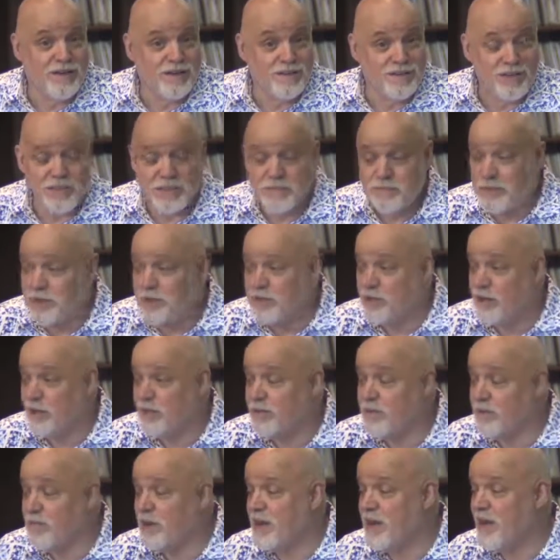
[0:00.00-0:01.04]
They spent all
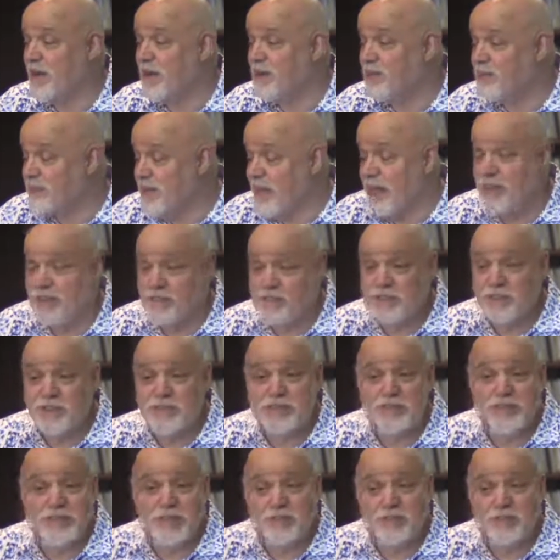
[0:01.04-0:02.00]
the money on television.